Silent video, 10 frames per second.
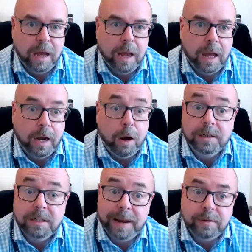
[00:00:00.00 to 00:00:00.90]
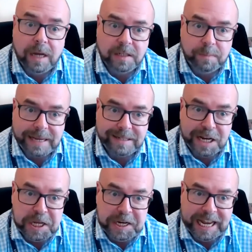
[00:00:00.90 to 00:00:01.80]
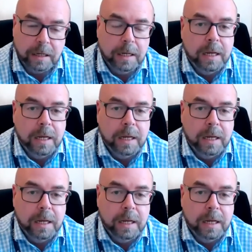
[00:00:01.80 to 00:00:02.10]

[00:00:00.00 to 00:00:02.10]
a lot about task-based learning.